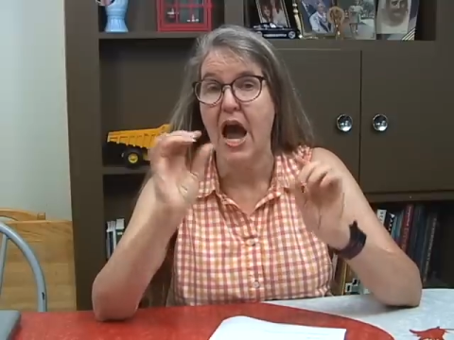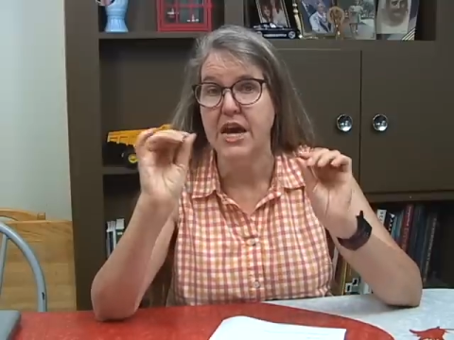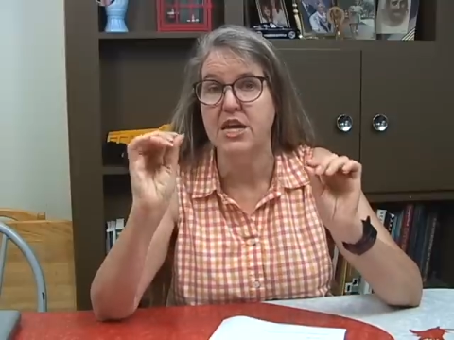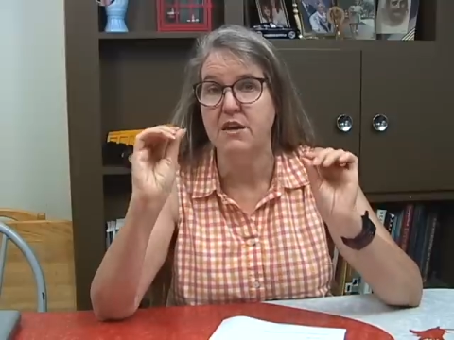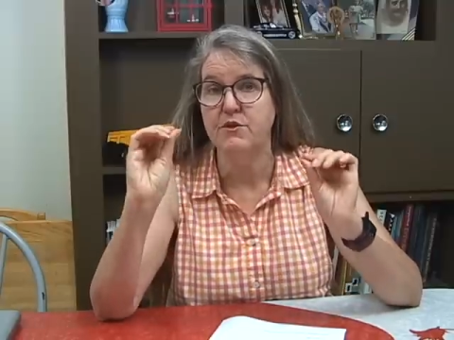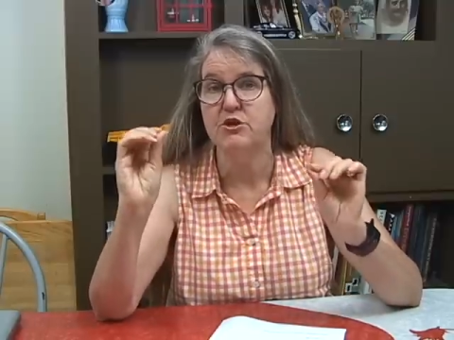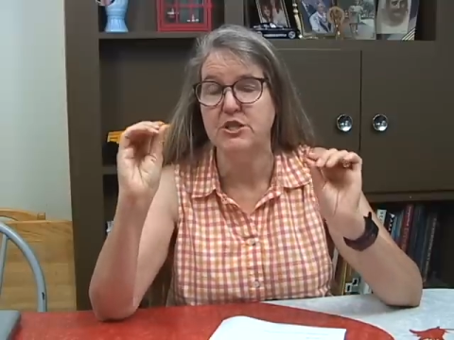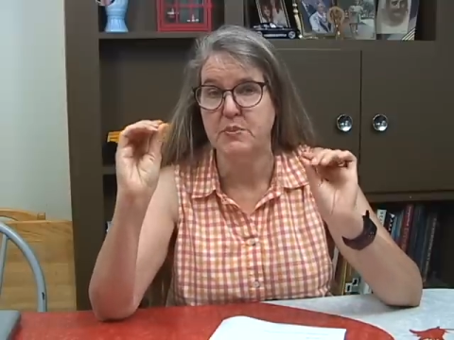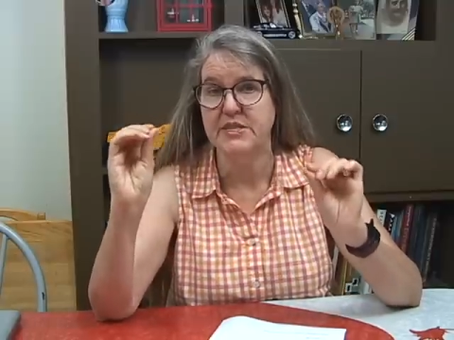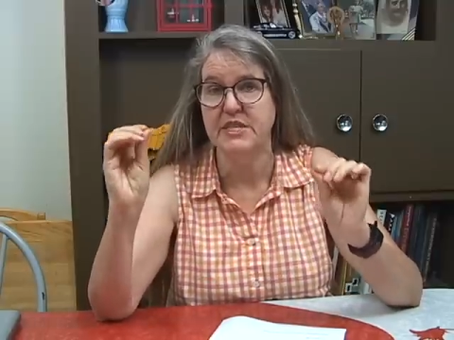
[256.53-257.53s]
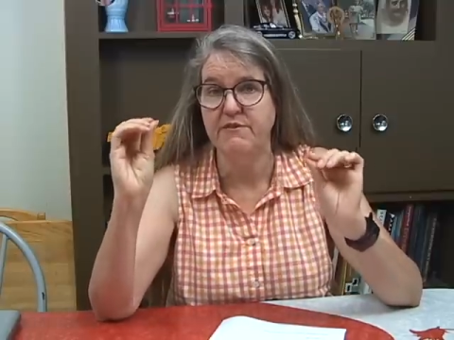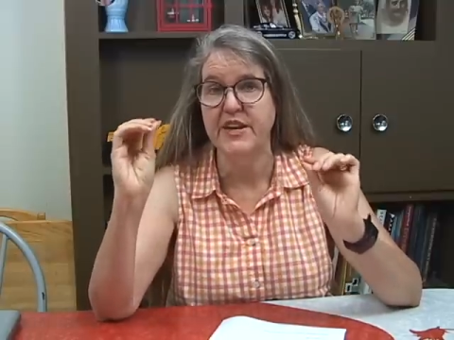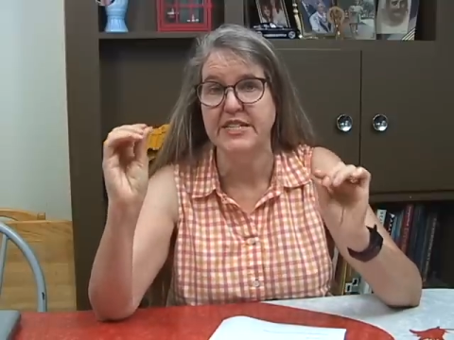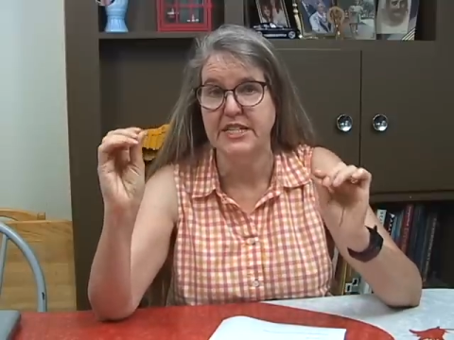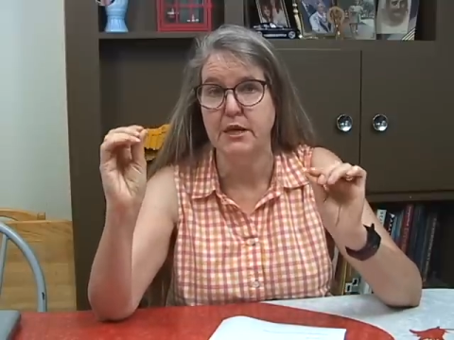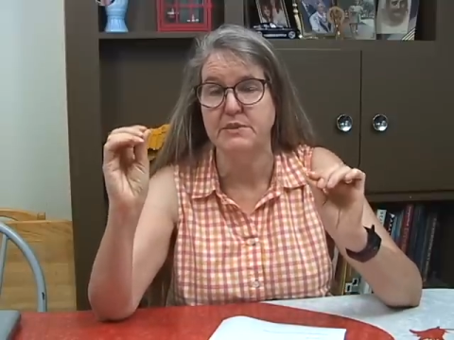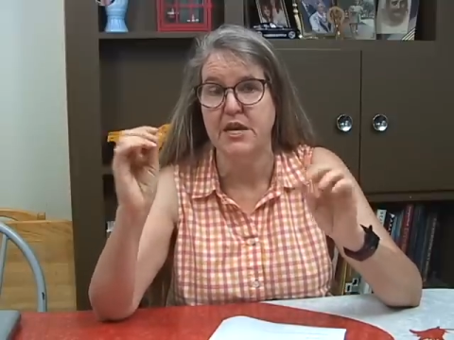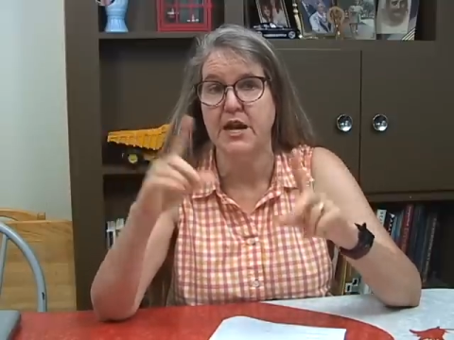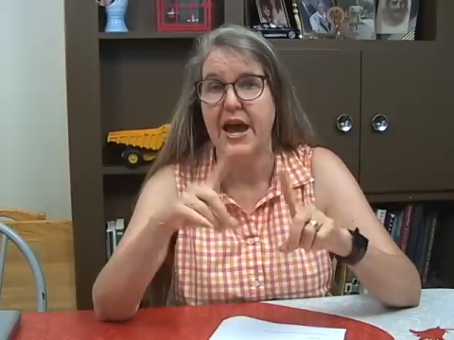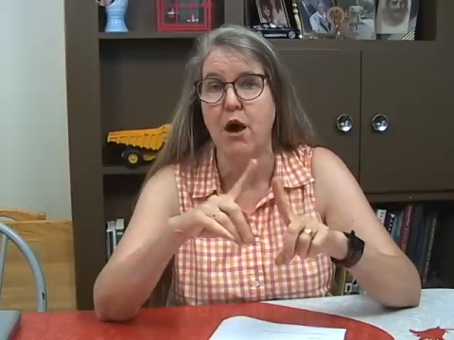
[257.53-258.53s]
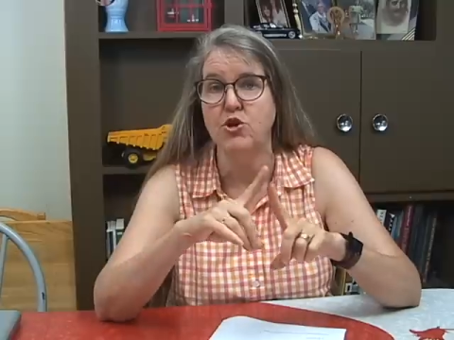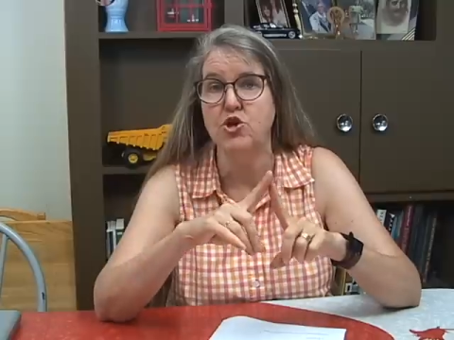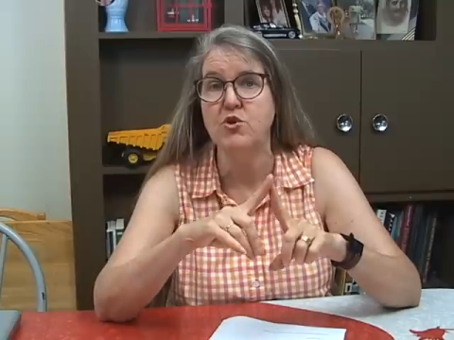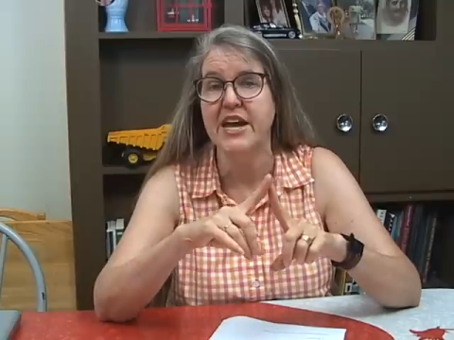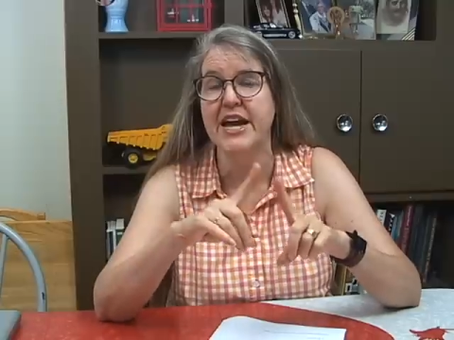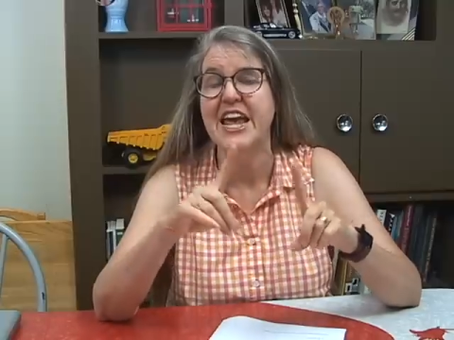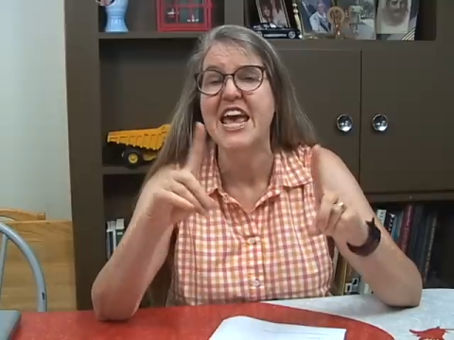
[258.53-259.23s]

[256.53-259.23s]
I give you specific tips on how you can